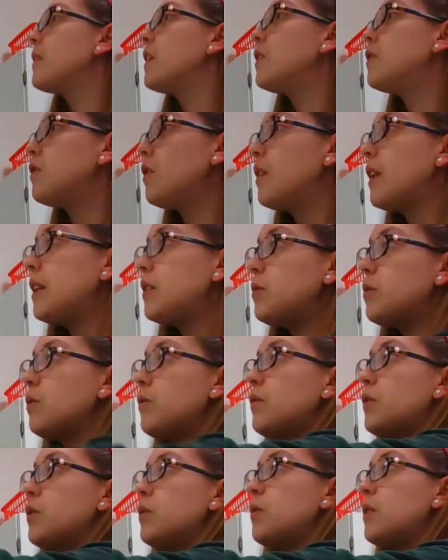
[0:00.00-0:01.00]
So let's
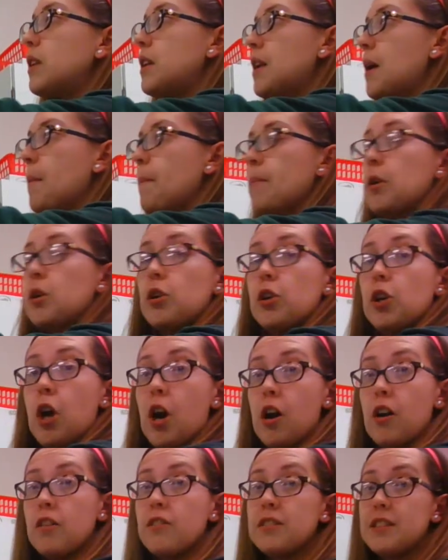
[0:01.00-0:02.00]
review the number
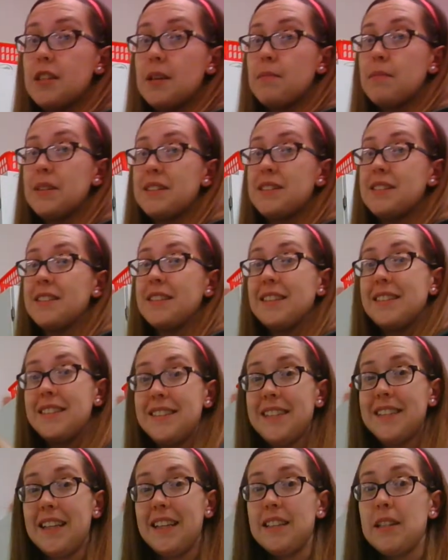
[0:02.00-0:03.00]
cards that Mrs.
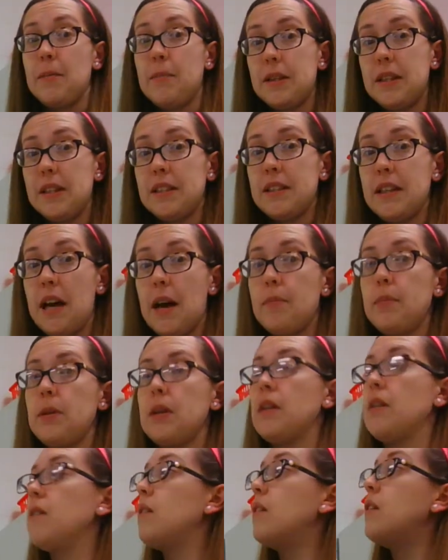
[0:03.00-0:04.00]
Calise has up at the top
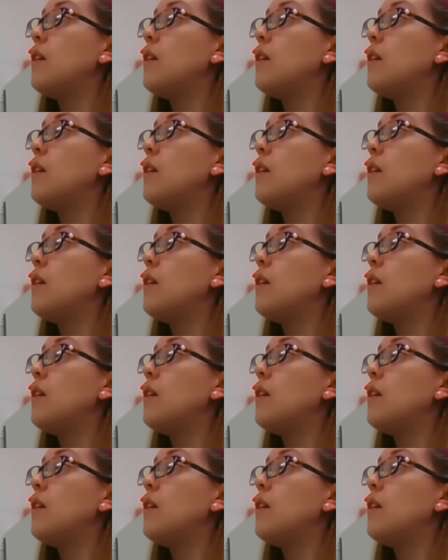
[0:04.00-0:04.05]
here.